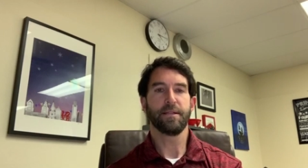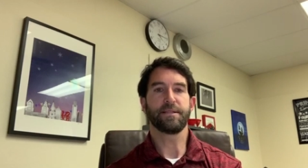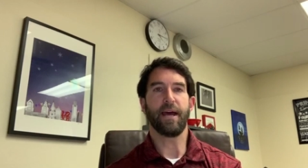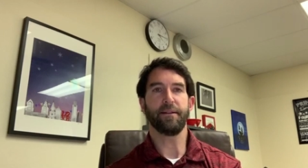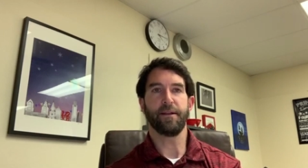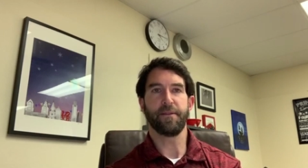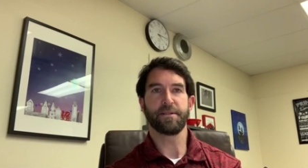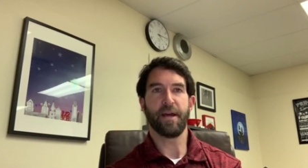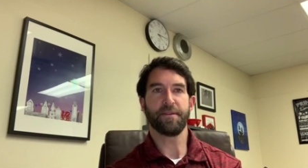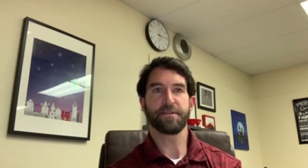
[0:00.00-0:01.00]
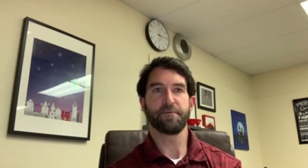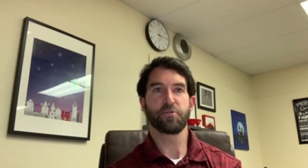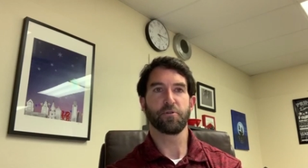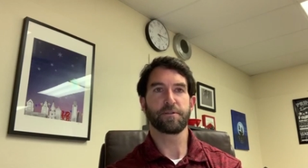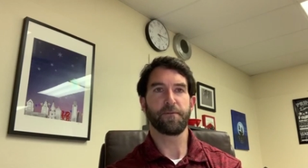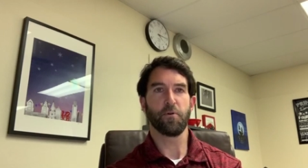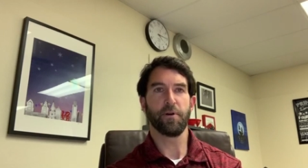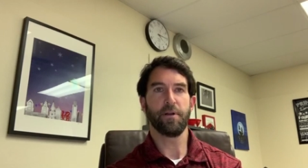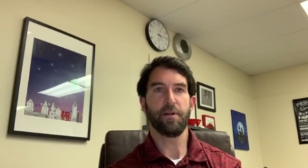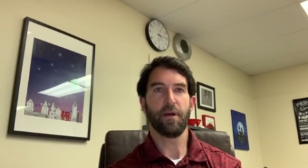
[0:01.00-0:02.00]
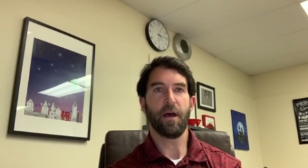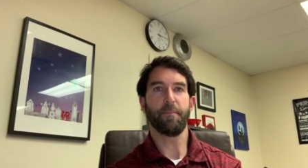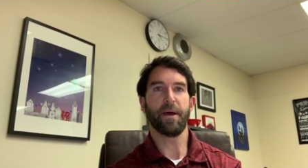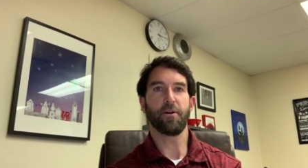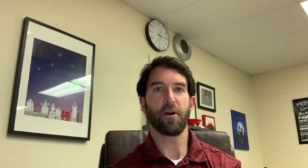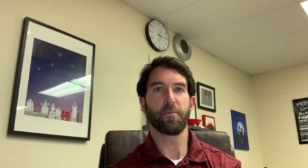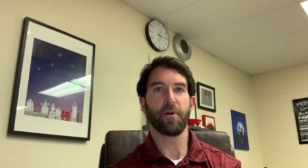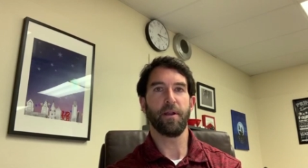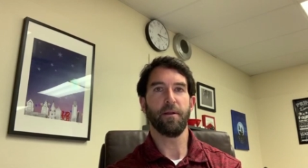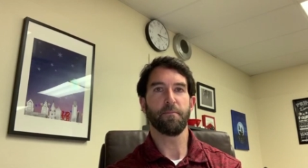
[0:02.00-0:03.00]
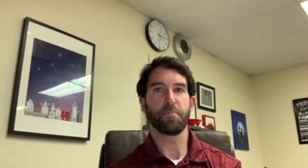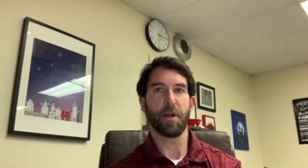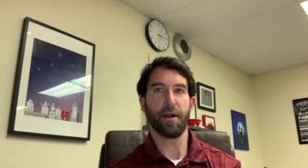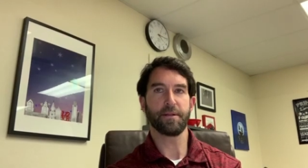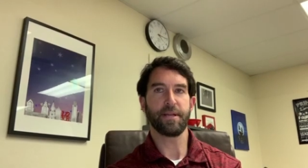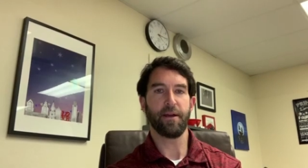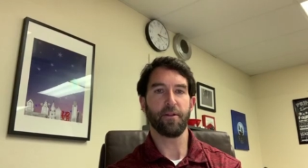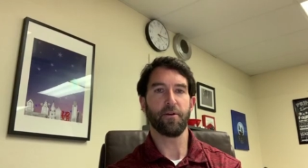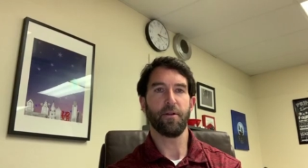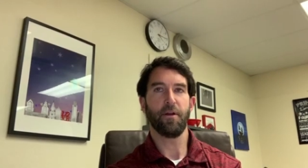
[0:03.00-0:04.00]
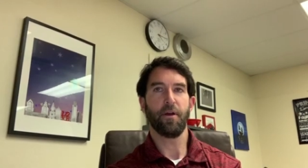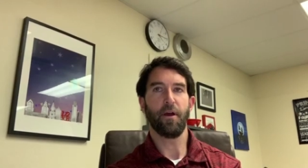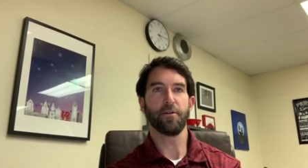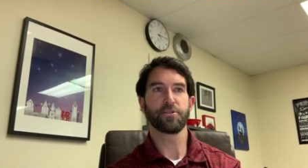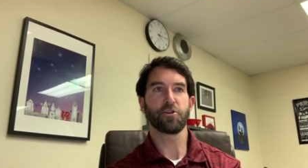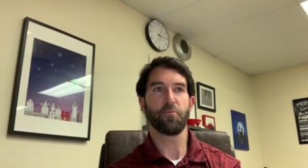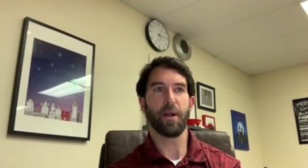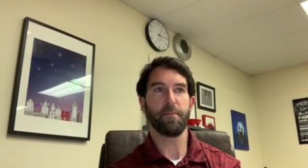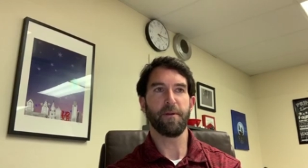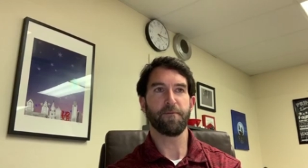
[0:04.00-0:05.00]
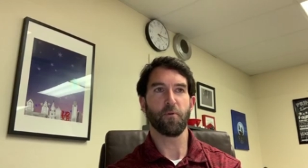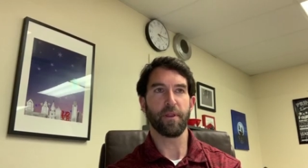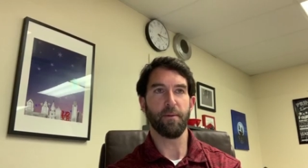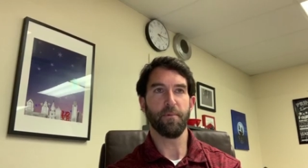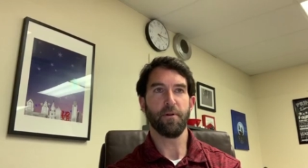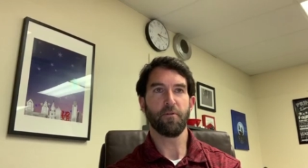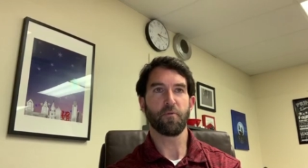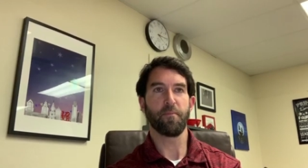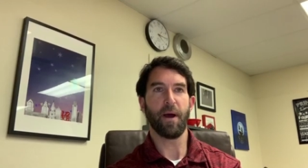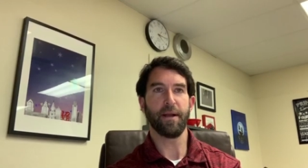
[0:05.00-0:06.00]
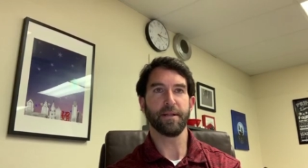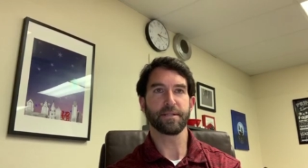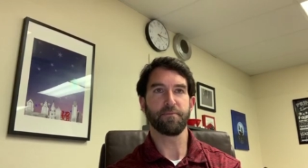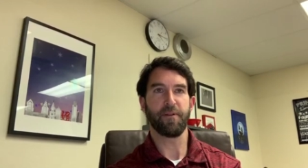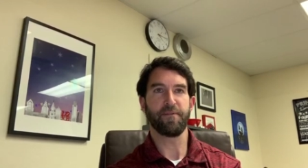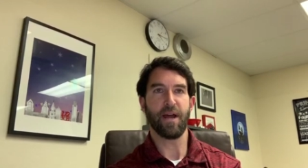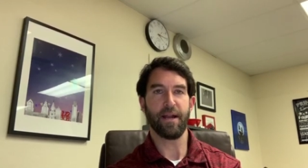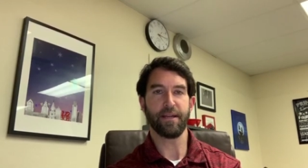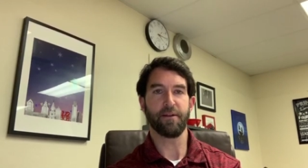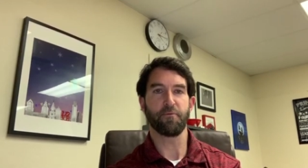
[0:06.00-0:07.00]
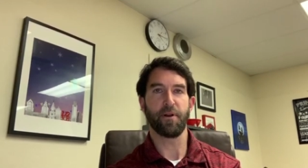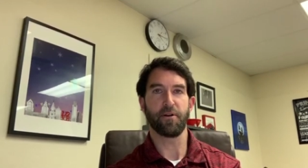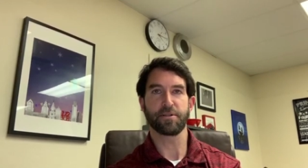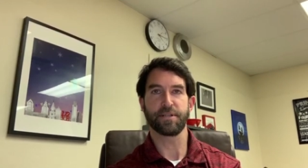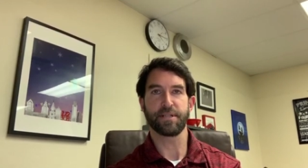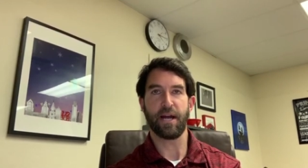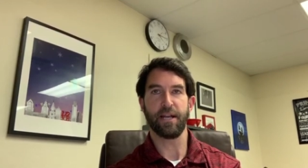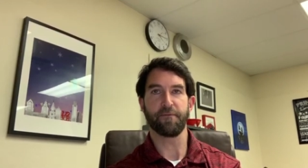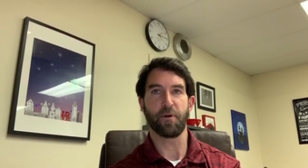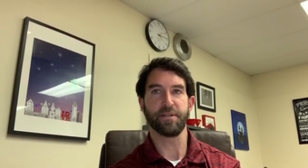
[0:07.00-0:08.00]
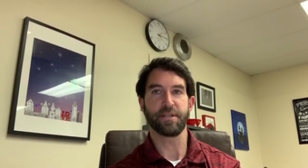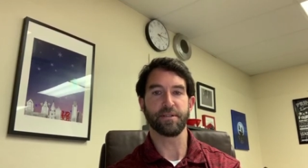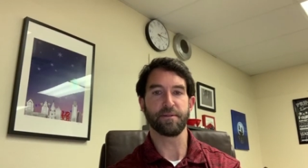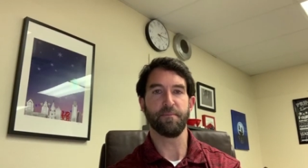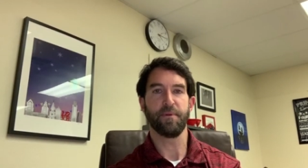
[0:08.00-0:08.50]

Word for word: Sadly, the deaths of George Floyd, Ahmaud Arbery, Breonna Taylor, and so many before them remind us that we've not yet rid our society of racism,